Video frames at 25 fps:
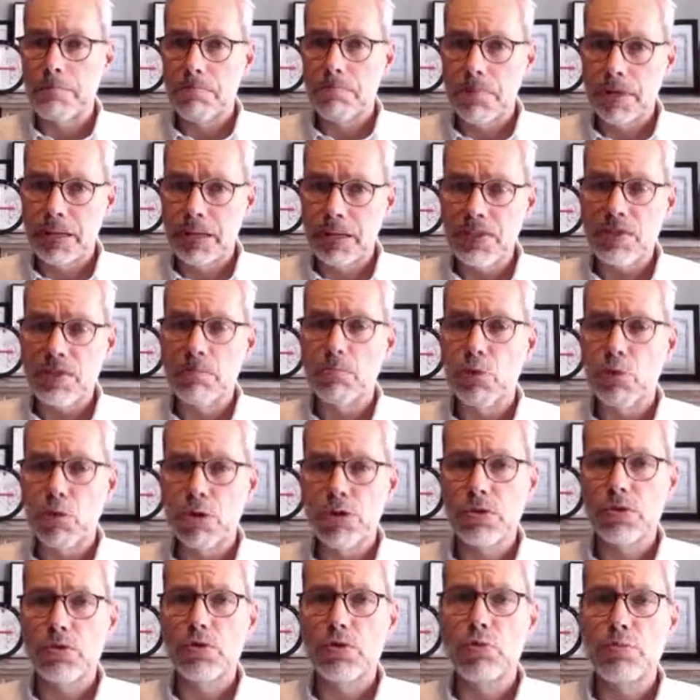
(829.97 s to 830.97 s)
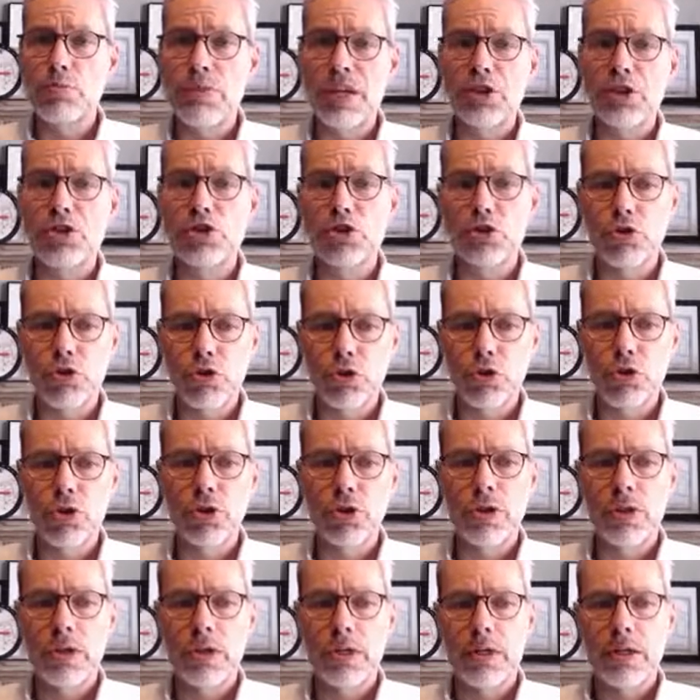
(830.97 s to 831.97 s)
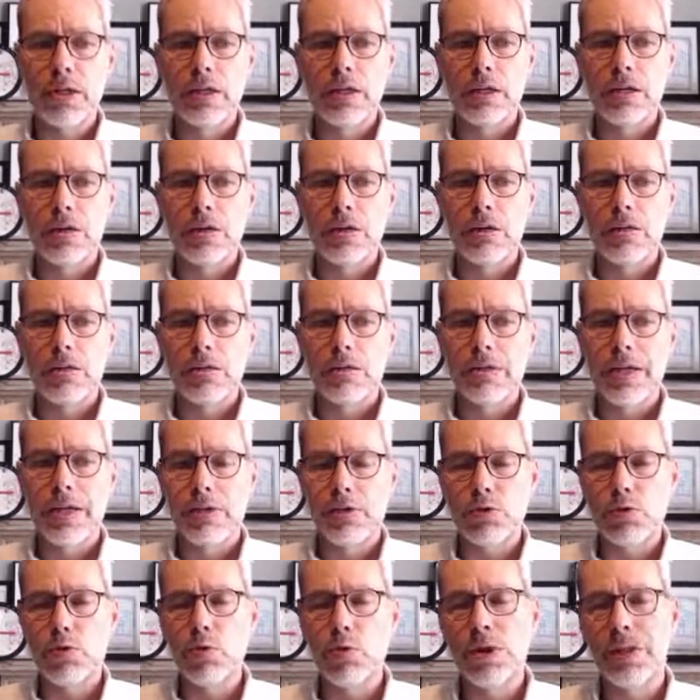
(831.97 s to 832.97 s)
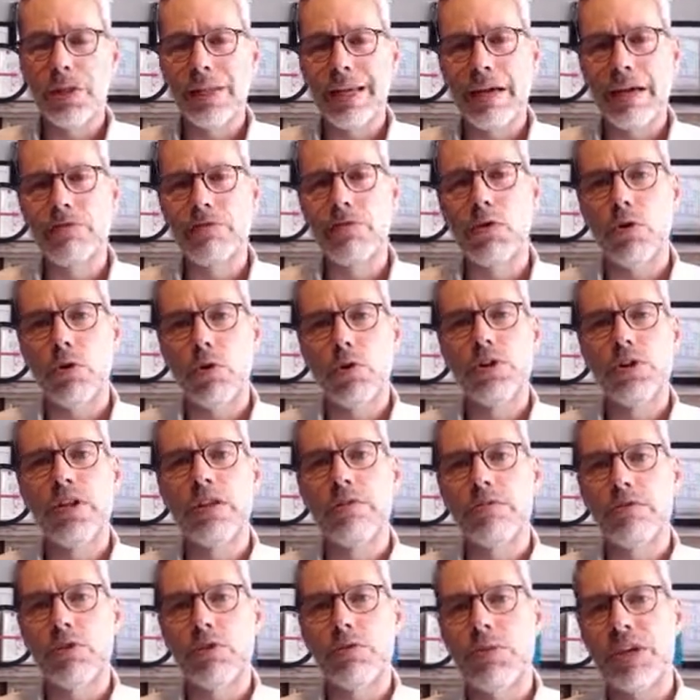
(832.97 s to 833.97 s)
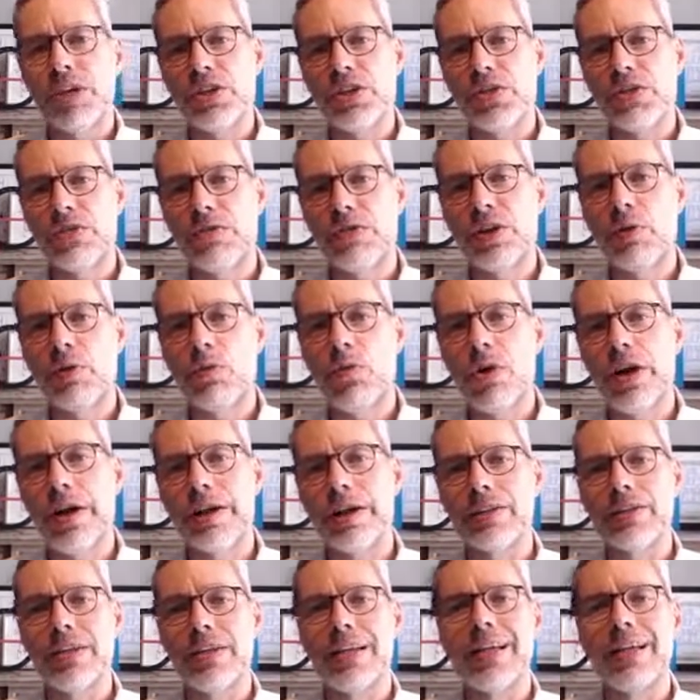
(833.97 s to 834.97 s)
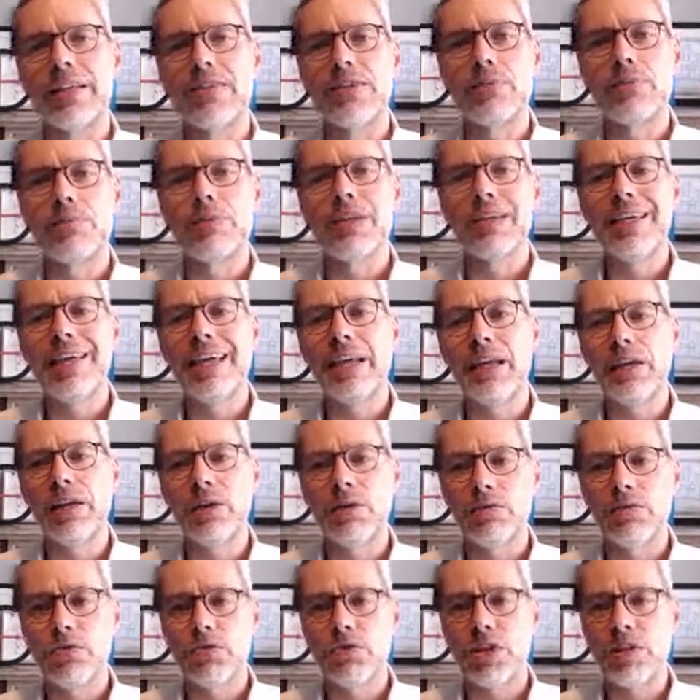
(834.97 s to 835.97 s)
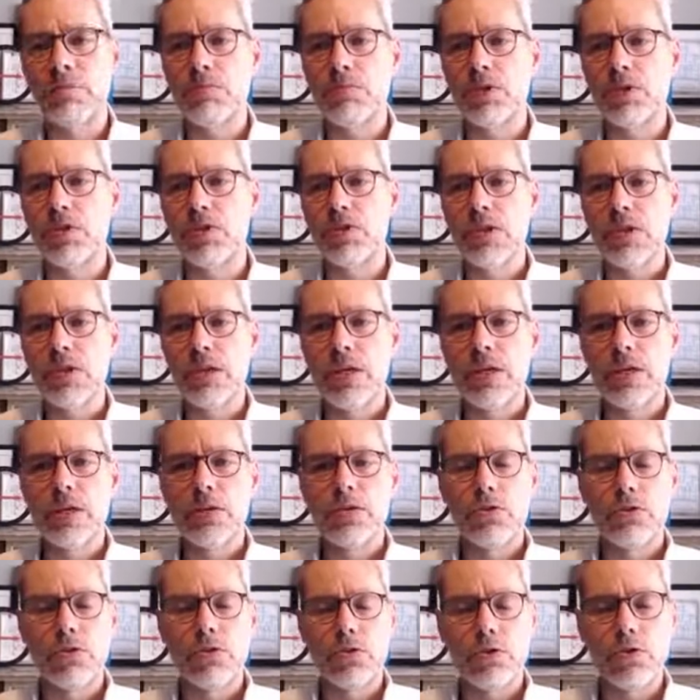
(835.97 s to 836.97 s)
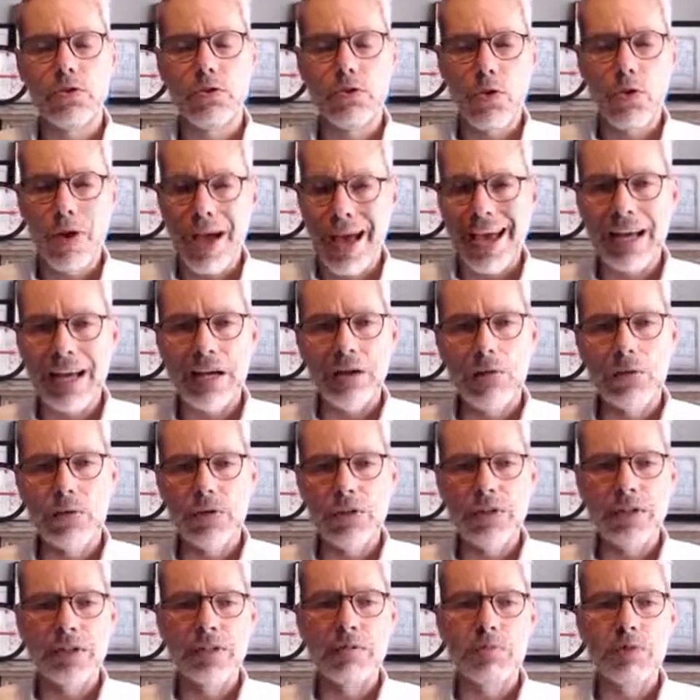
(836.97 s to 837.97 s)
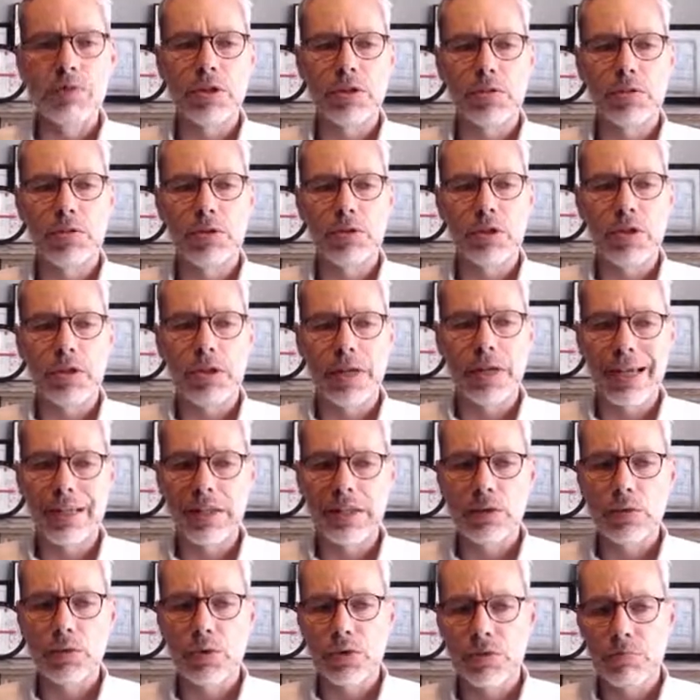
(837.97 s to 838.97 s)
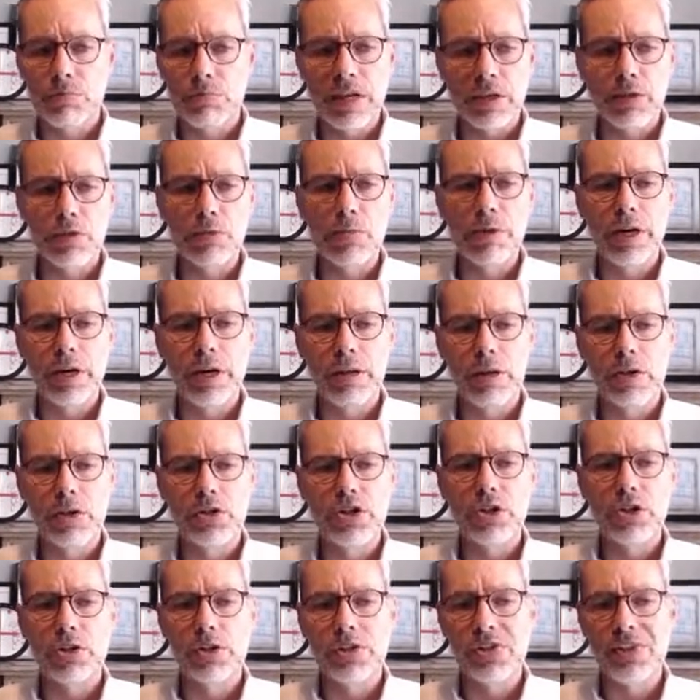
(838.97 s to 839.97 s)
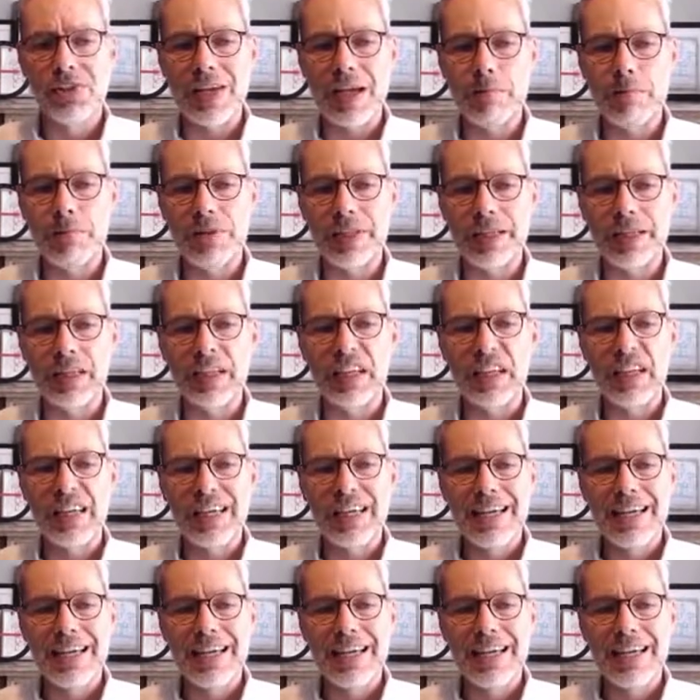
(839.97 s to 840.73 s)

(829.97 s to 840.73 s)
but it's important to make sure that you will have all the information required. And at the beginning of treatment, to do adequate microbiological sampling